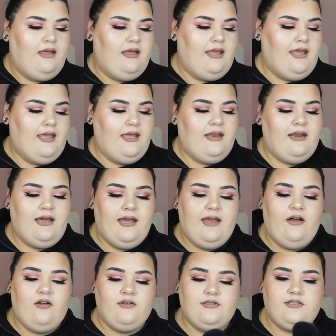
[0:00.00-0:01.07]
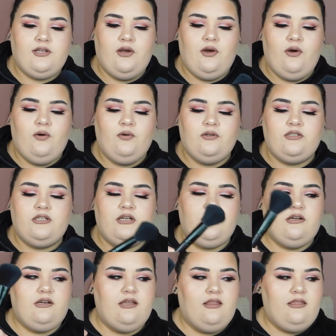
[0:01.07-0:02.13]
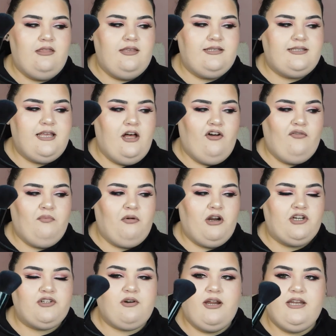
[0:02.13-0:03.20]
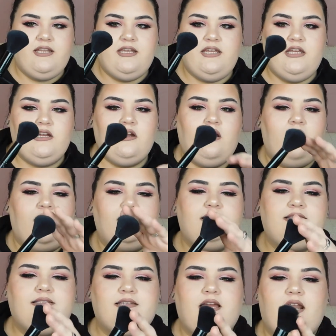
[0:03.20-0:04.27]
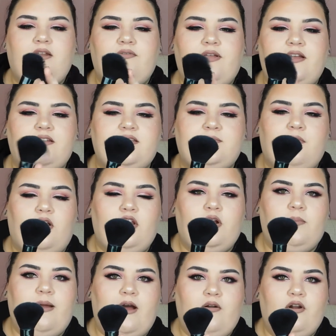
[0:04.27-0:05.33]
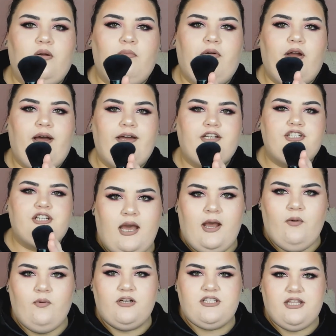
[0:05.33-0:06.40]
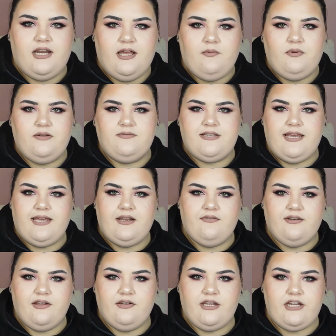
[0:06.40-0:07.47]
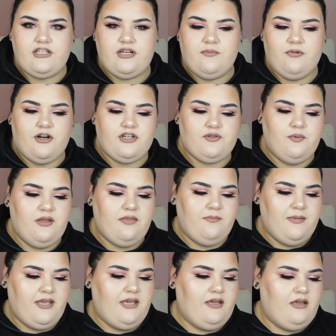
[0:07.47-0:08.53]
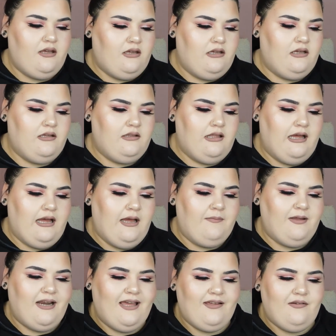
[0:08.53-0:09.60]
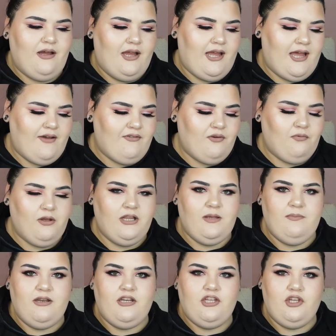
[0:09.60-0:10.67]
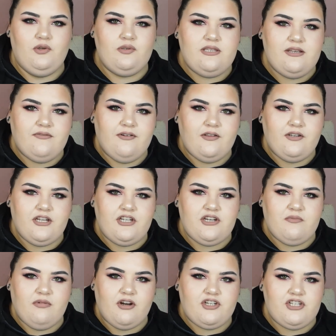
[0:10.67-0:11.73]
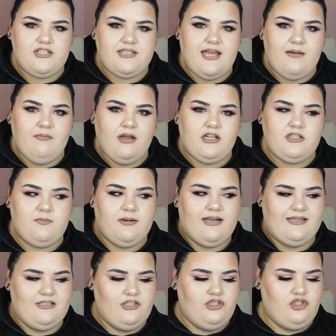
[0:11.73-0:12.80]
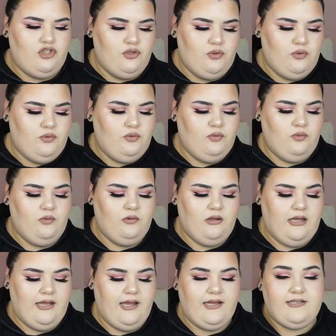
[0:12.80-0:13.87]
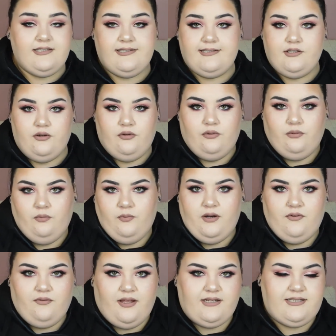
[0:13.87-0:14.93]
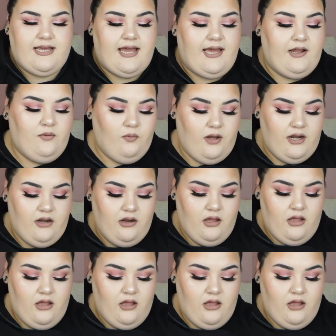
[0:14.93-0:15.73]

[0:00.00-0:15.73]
And I also took this e.l.f. brush right here. It's kind of like a smaller powder brush. I wish that I would have taken a foundation brush with me. I mean, I, I haven't really been using foundation brushes that much, but I do, I, I still would have liked to have one.